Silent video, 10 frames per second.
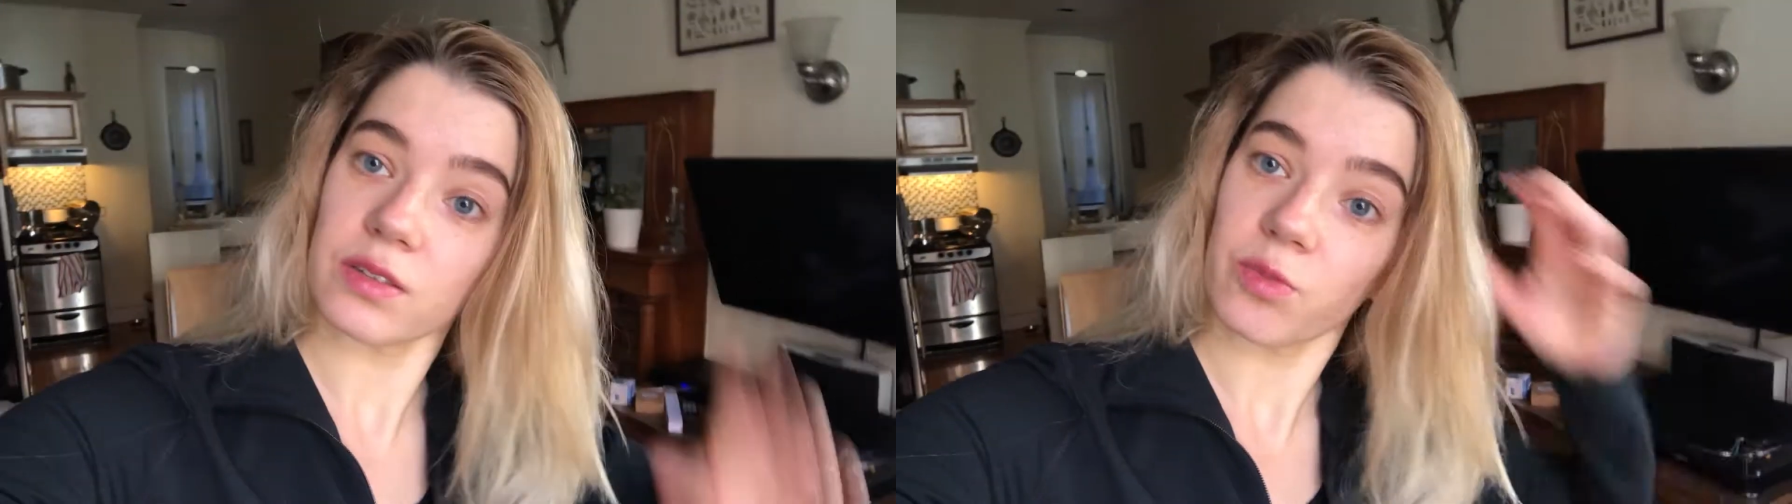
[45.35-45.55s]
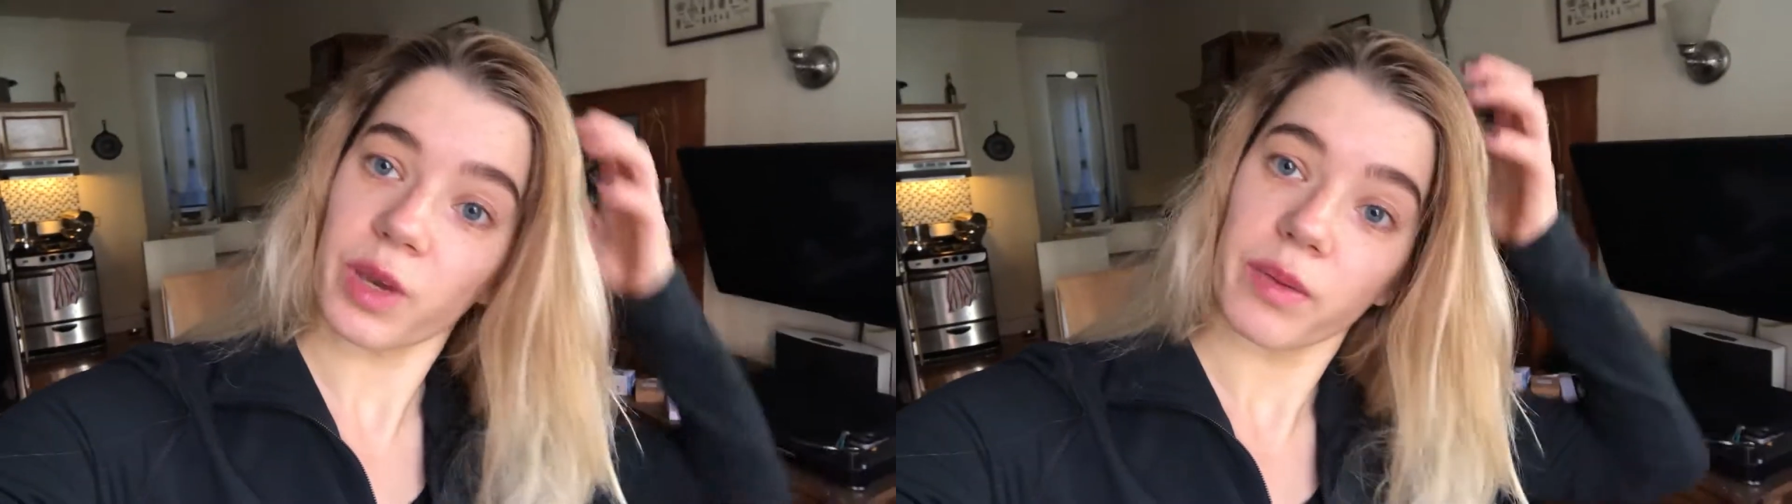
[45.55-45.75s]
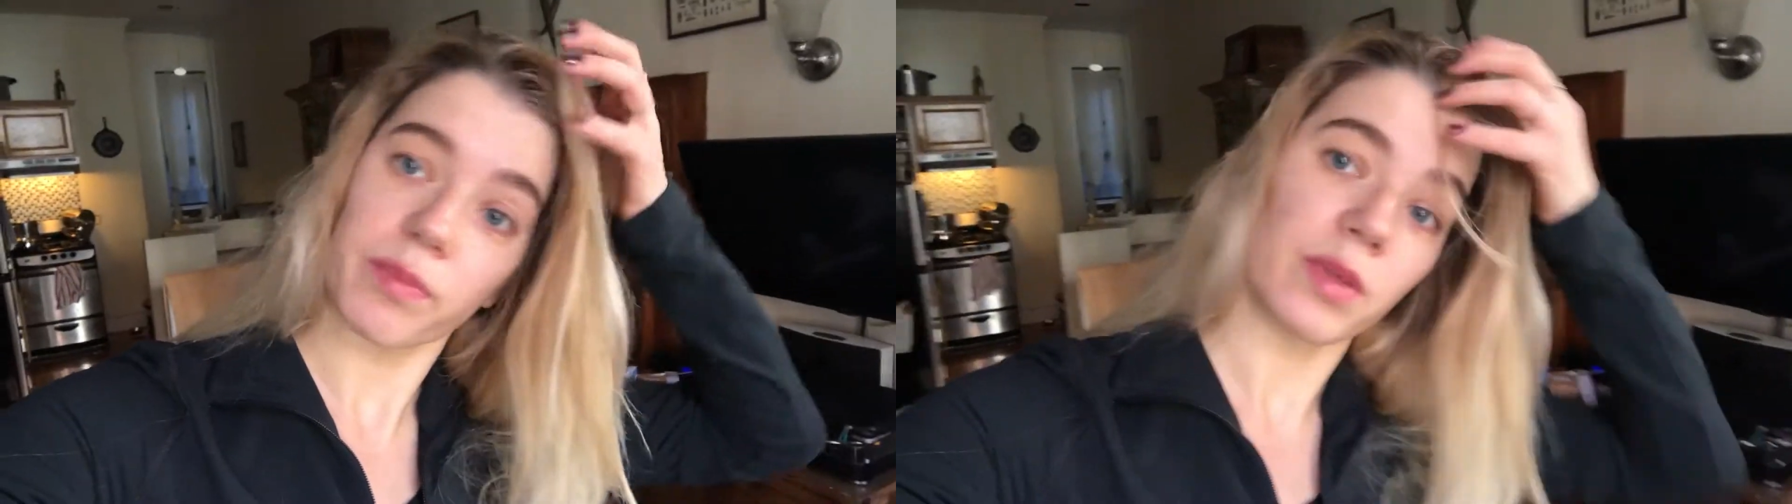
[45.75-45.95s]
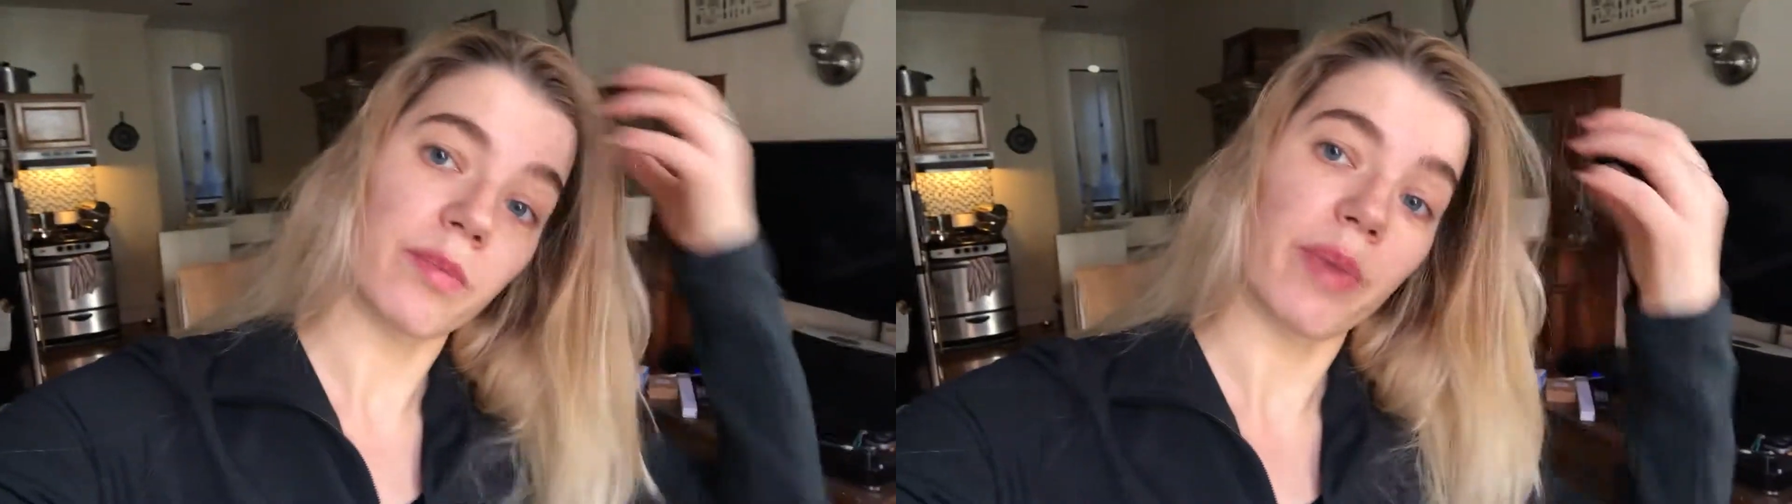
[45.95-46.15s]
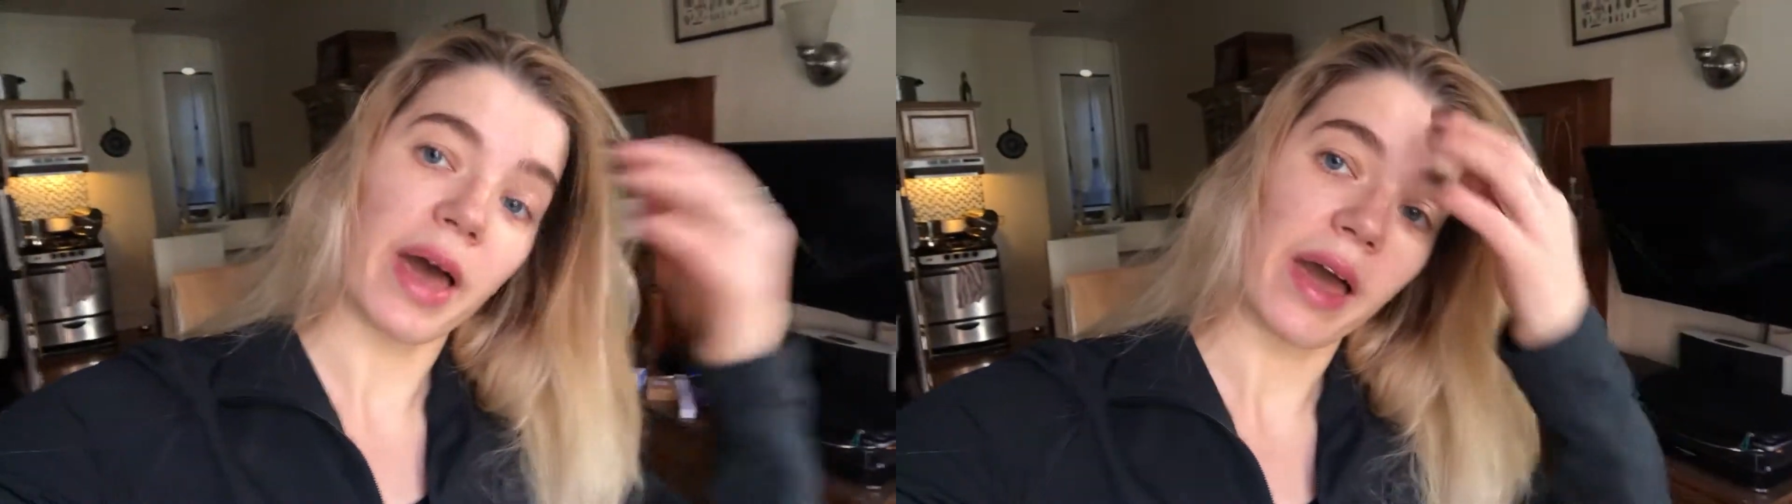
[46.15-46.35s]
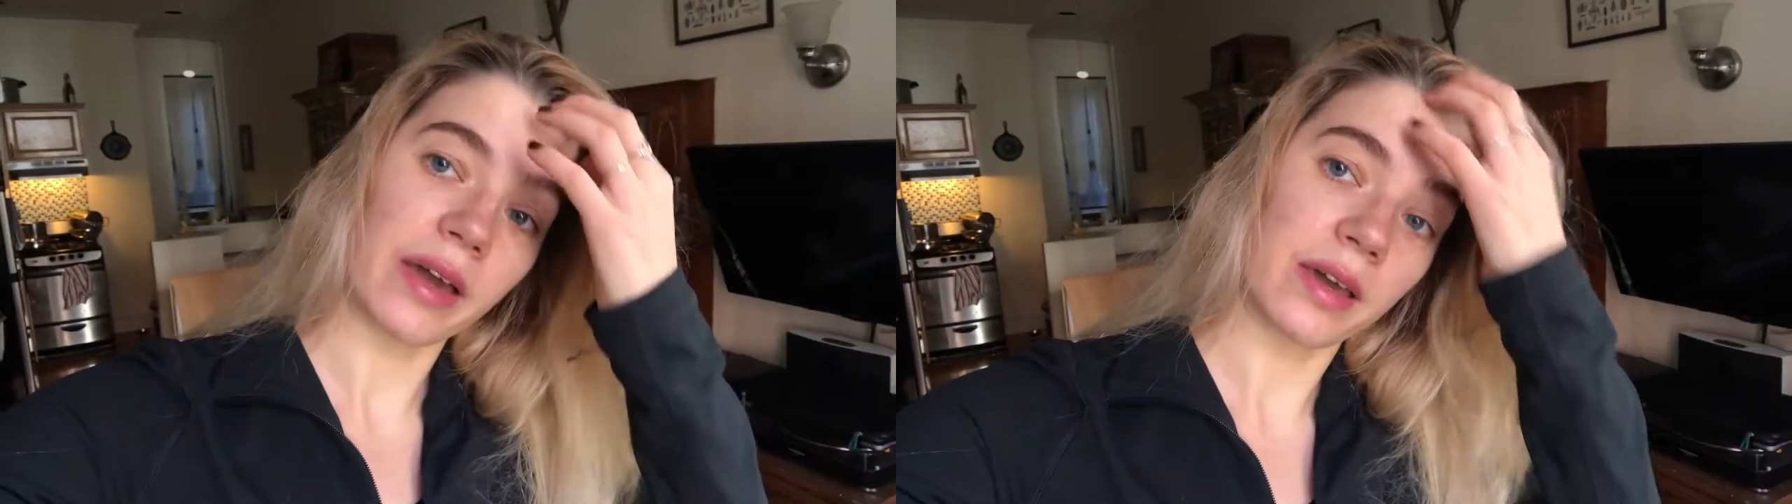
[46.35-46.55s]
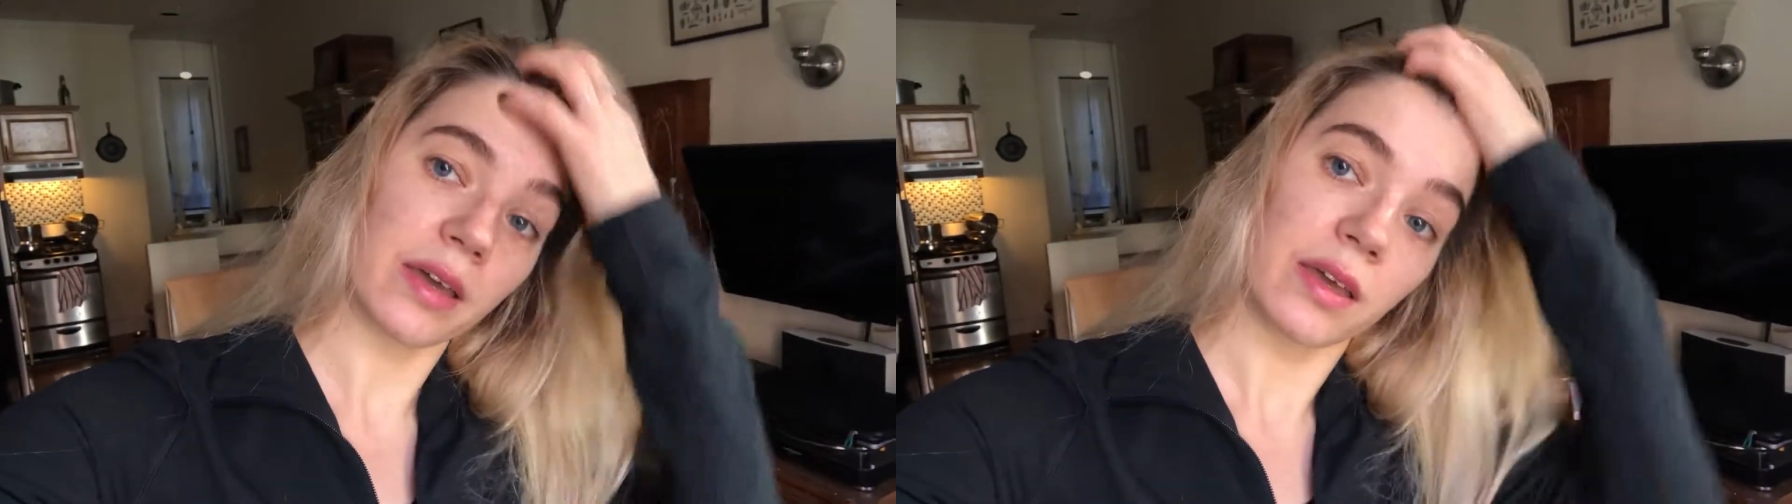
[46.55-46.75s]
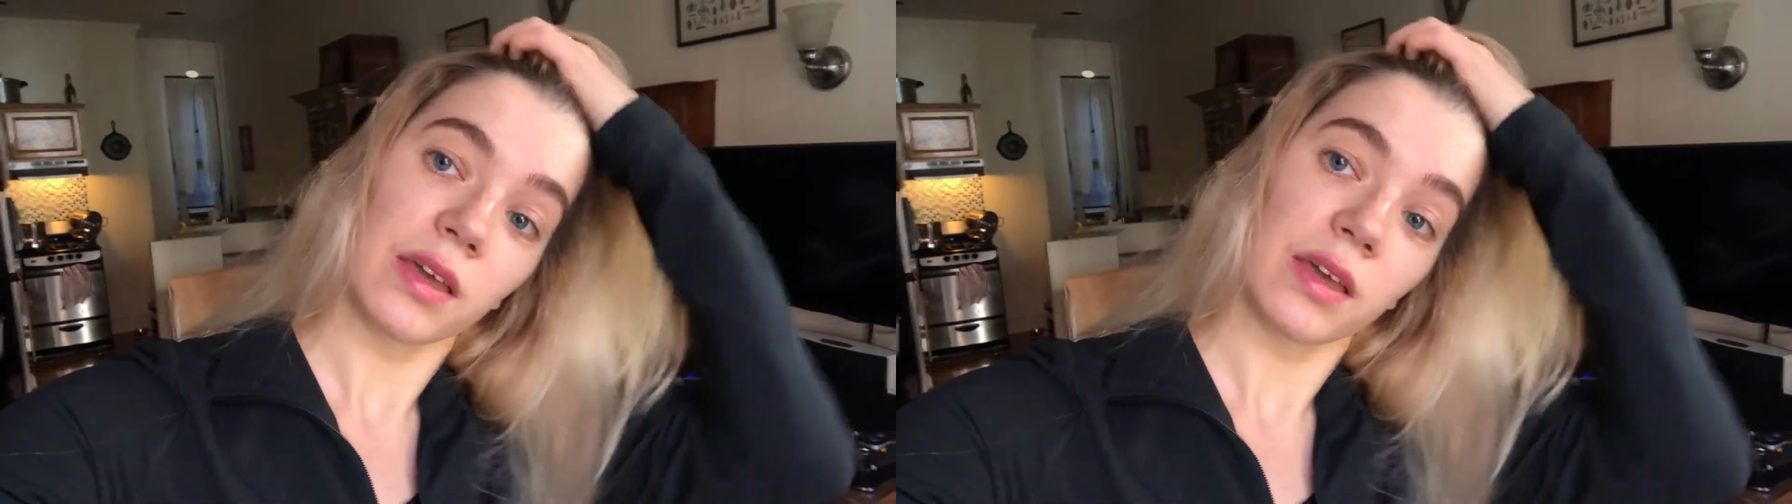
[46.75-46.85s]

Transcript: of my back.